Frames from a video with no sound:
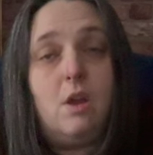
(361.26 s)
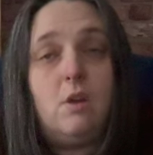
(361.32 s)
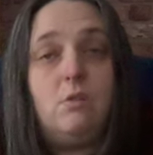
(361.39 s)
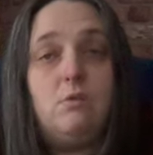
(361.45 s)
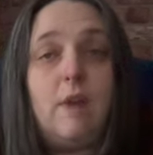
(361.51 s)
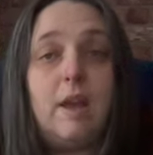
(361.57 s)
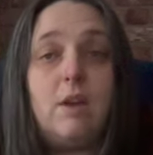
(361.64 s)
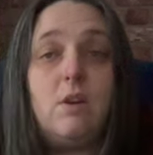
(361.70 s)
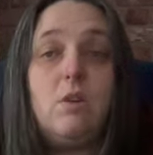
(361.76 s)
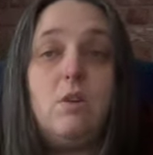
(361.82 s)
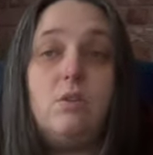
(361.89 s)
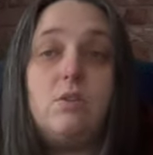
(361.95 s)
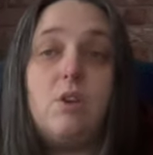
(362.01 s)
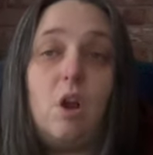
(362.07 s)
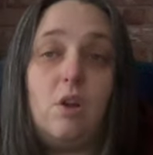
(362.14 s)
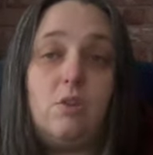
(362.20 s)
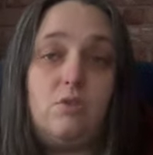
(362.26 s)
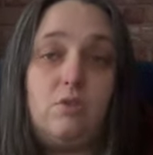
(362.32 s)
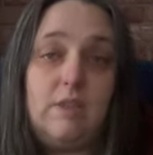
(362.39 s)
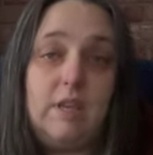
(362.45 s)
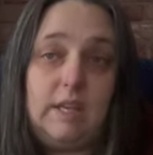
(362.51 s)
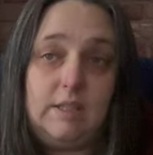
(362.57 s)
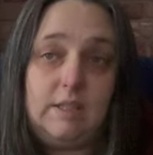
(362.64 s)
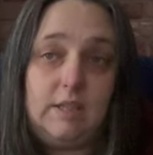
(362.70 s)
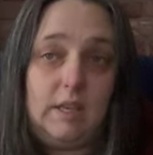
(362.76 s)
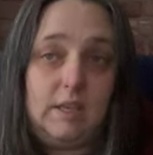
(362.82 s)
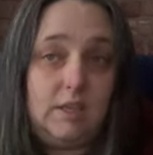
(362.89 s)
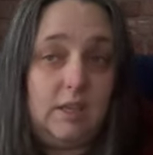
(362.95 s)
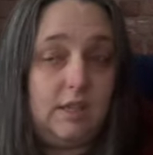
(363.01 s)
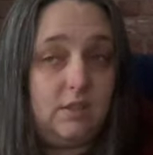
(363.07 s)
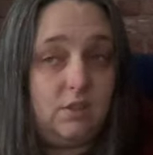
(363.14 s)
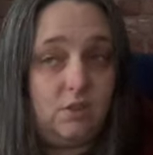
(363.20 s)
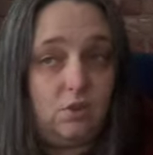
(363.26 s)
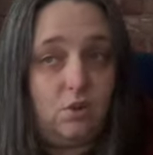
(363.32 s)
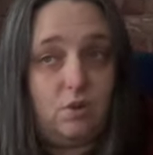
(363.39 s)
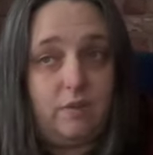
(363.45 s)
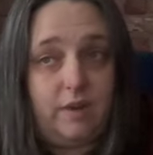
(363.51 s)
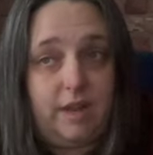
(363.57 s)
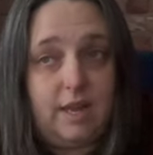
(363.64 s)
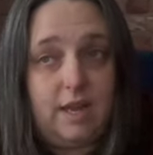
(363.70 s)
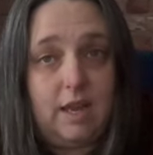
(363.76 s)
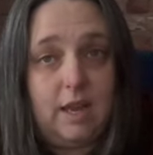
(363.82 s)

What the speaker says: Records contradicted his story,